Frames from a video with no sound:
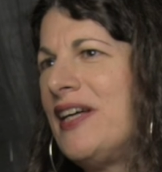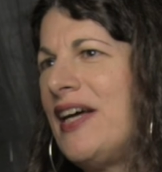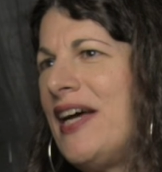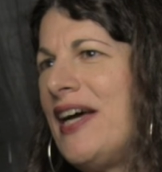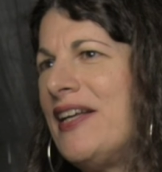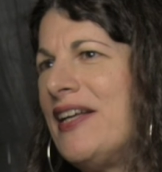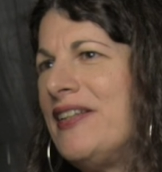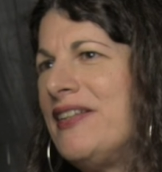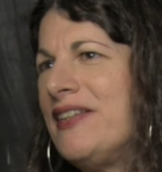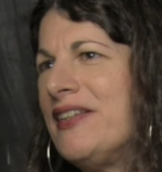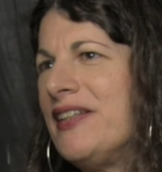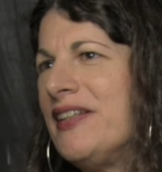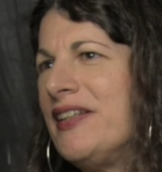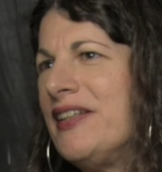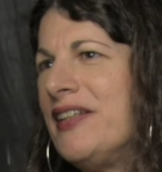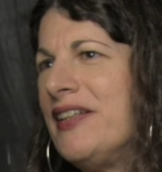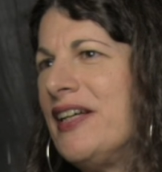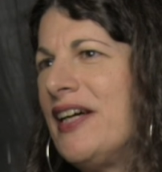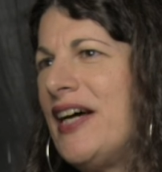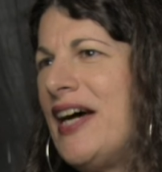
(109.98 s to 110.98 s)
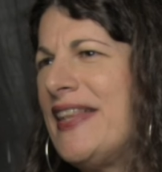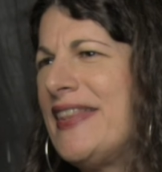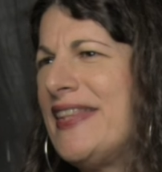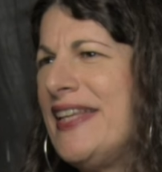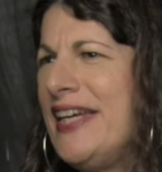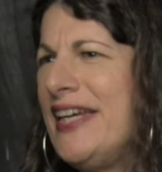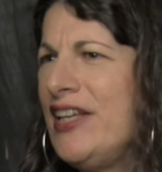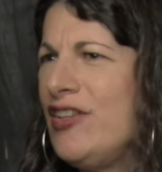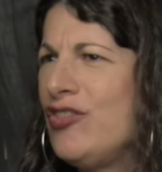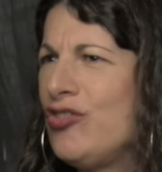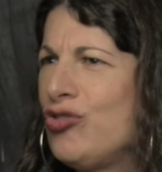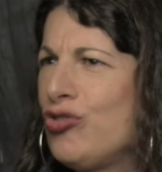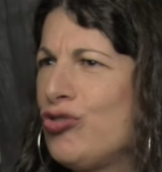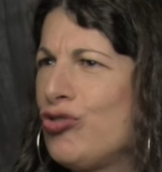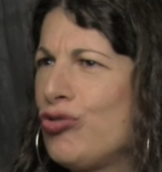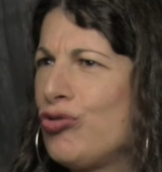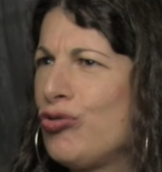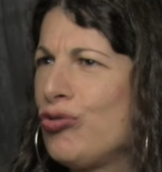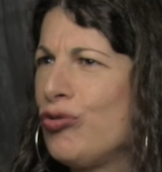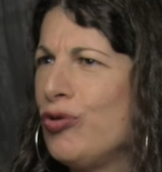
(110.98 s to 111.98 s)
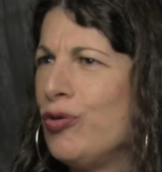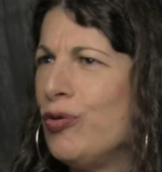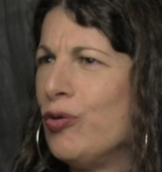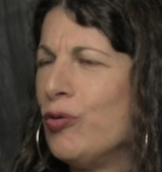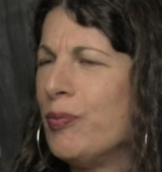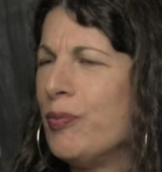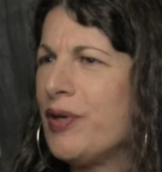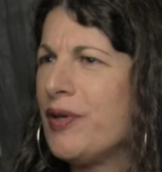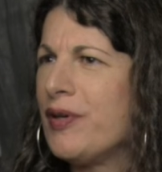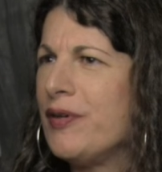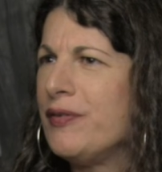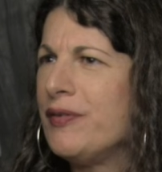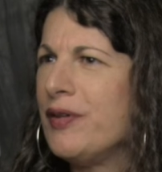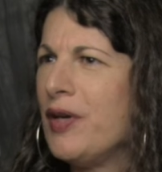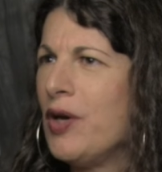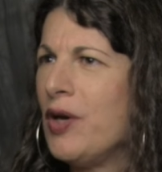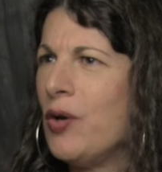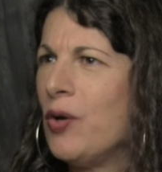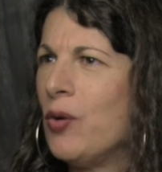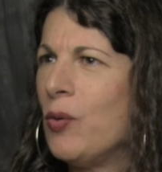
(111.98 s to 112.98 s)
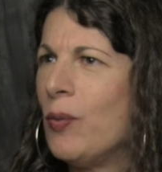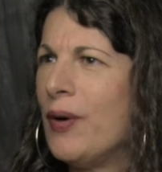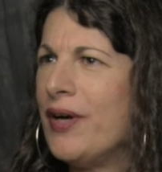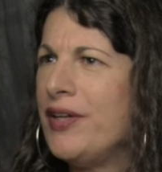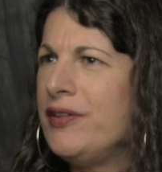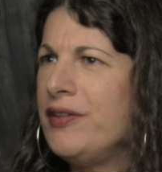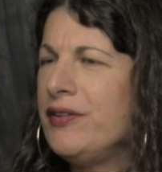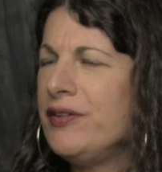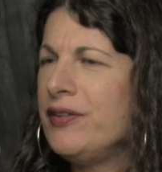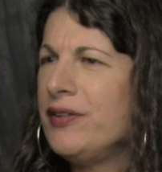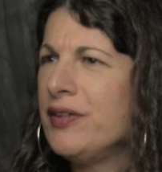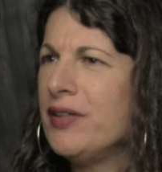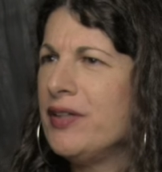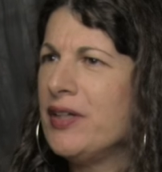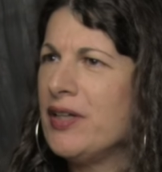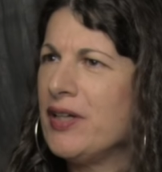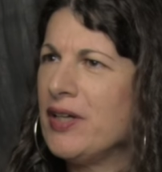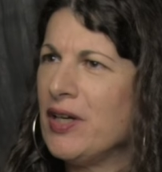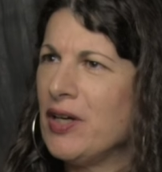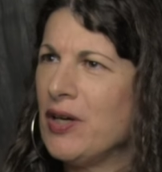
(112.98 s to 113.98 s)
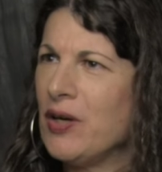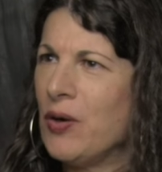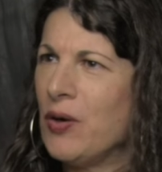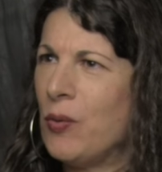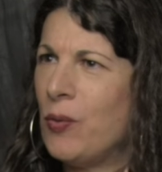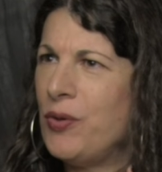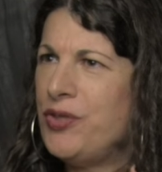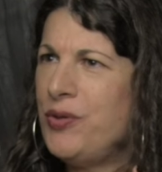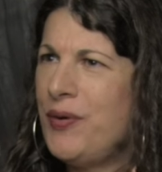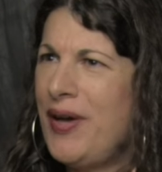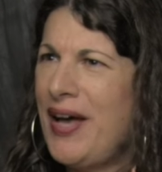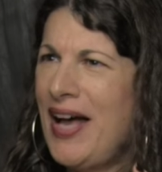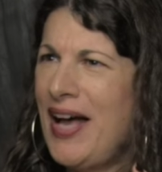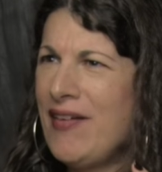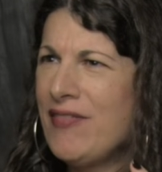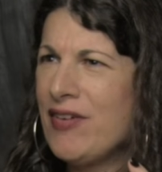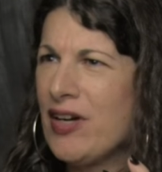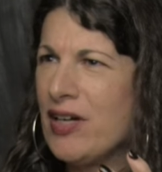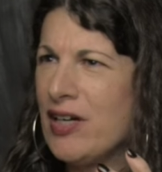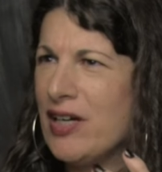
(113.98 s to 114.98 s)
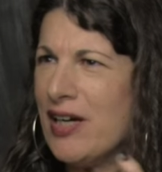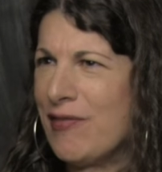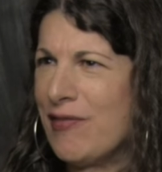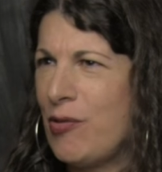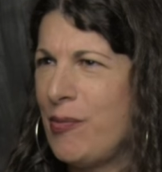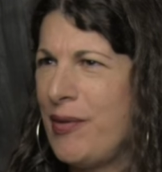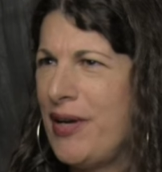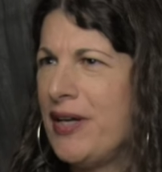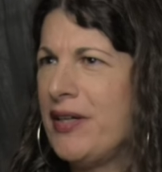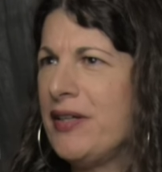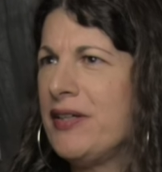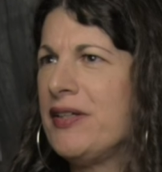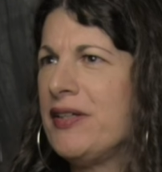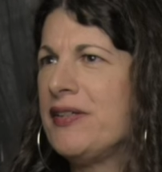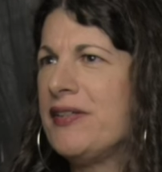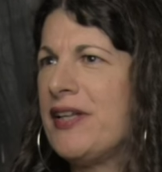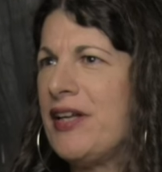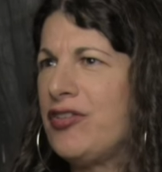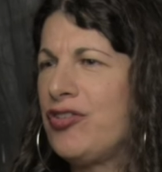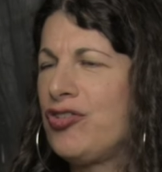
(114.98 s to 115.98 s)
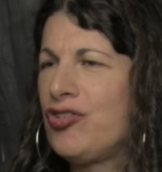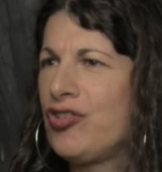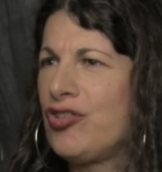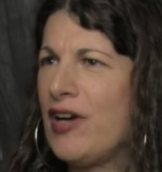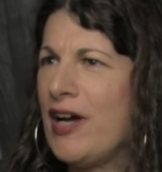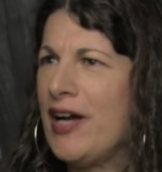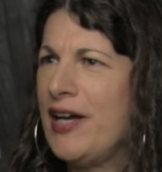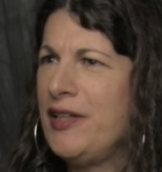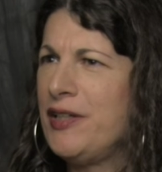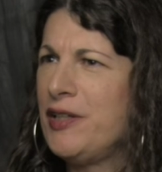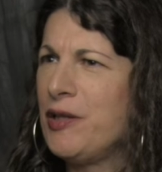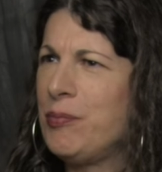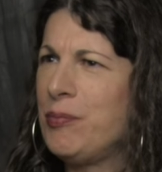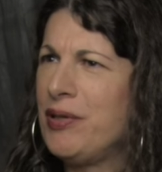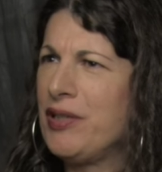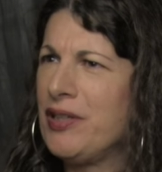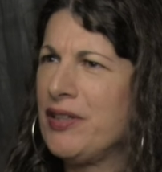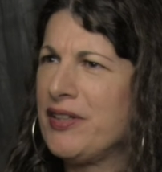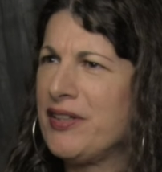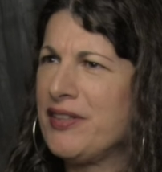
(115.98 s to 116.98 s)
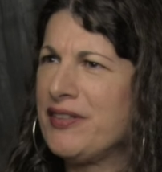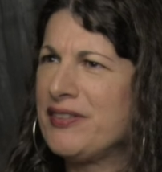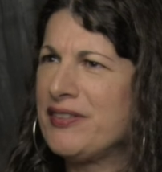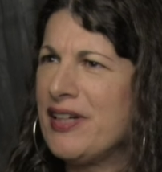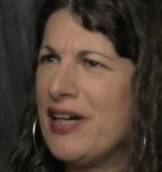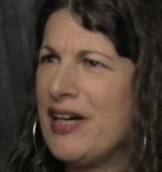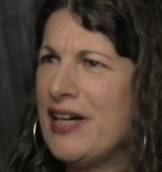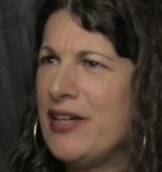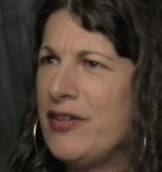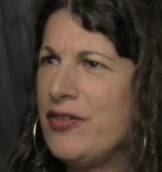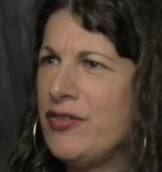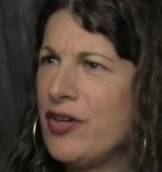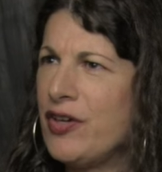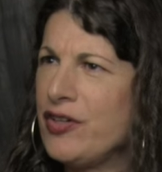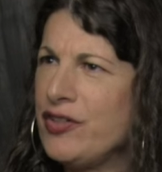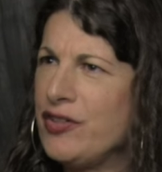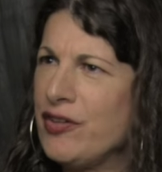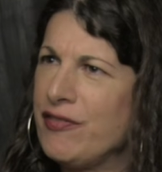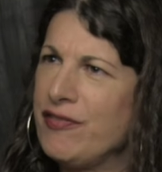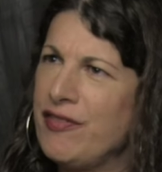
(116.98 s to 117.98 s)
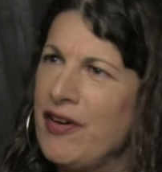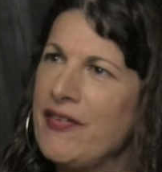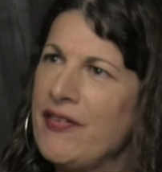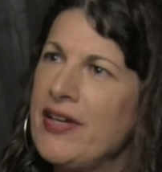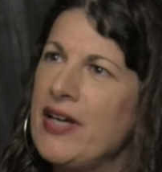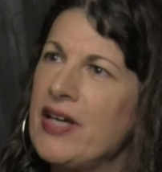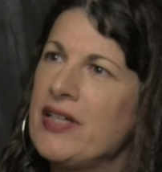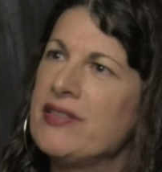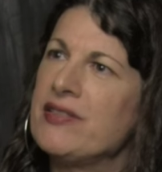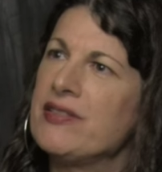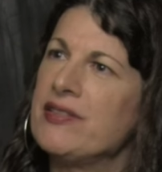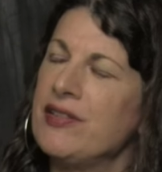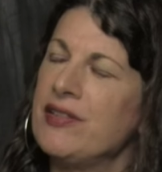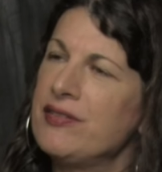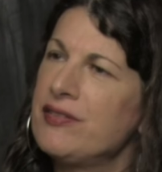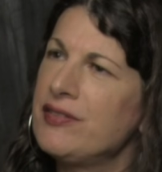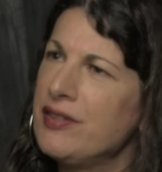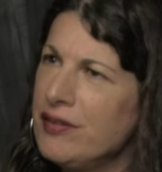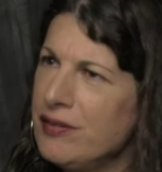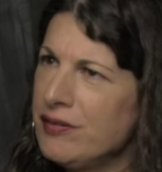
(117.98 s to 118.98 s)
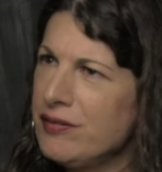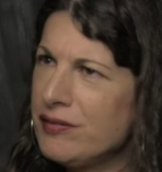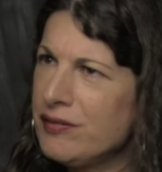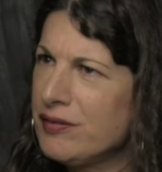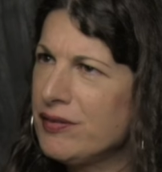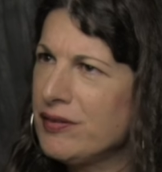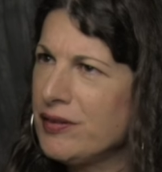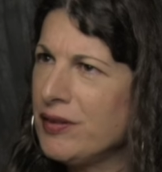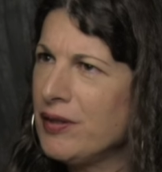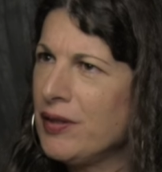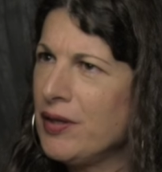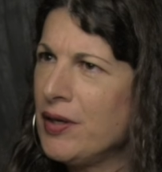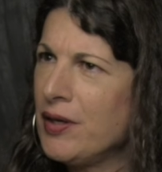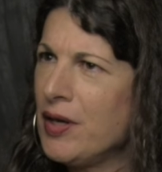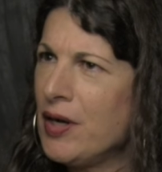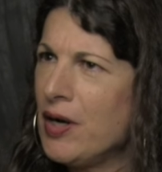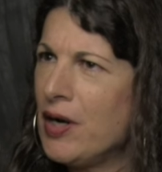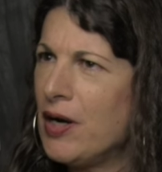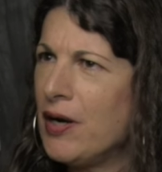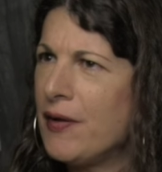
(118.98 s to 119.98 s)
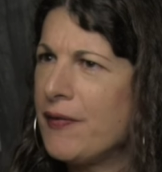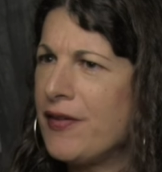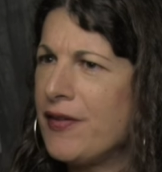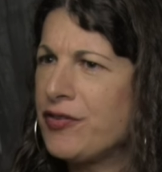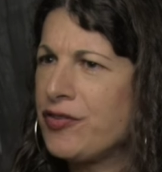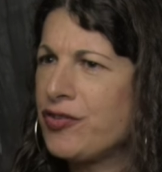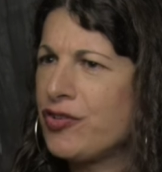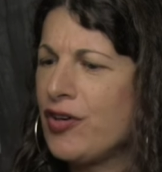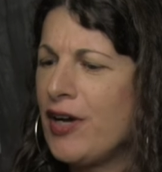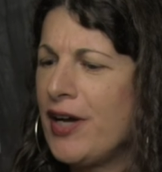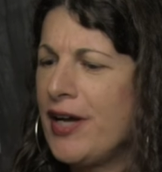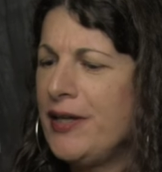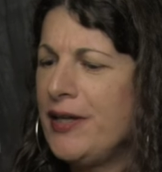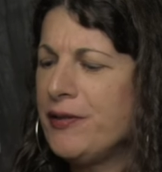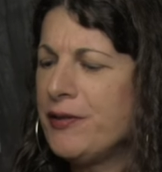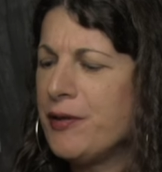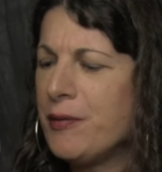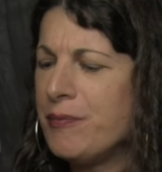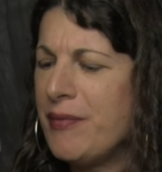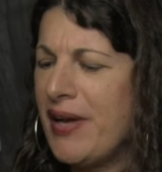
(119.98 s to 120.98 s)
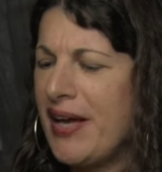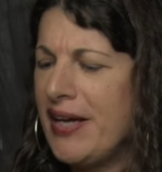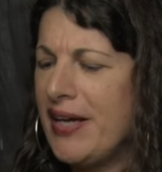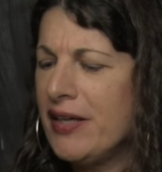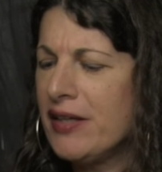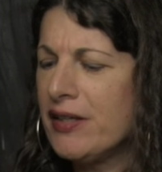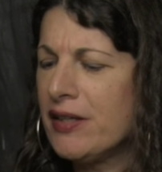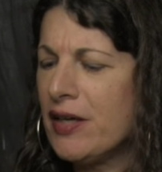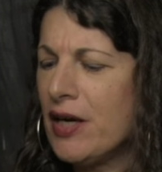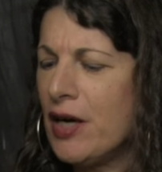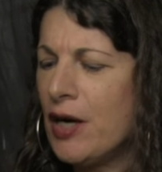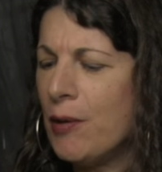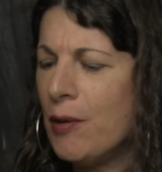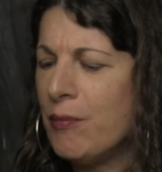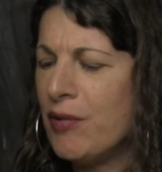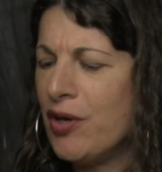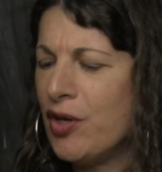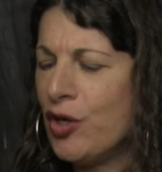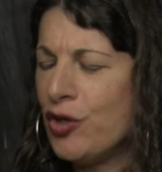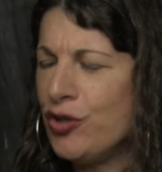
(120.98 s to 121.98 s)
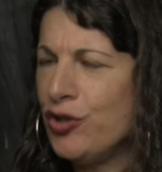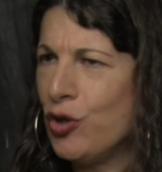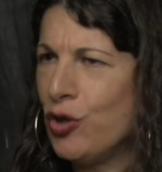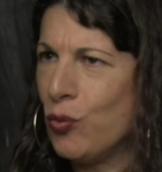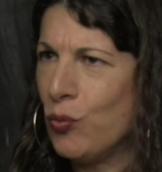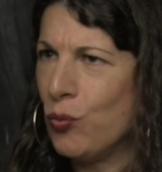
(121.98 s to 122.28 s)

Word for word: And I think it's true, because when you have a government that's trying to politicize your very existence, that's trying to make your